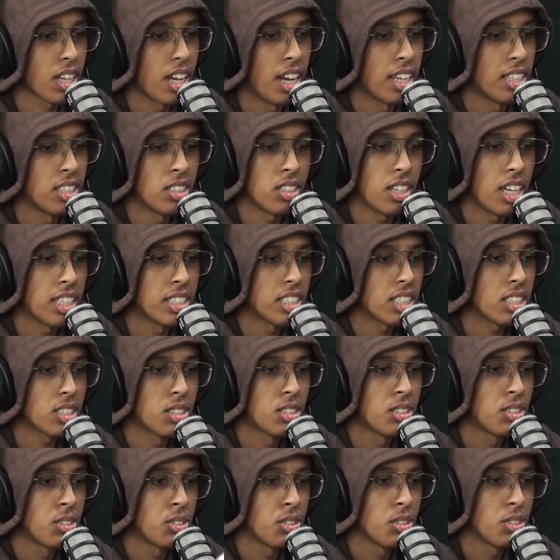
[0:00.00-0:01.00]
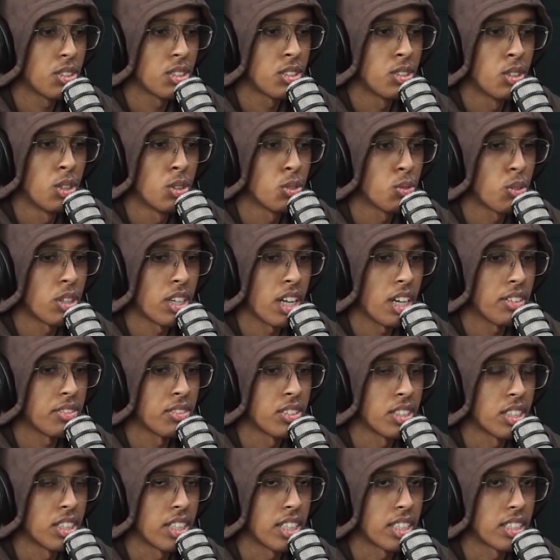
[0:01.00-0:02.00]
I just don't want to have
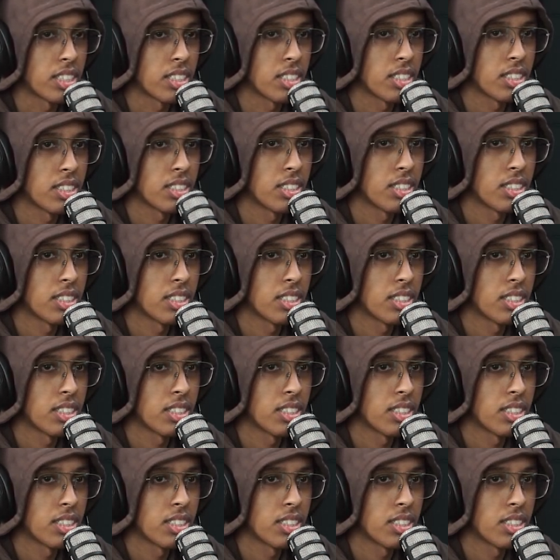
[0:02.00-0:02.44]
regret.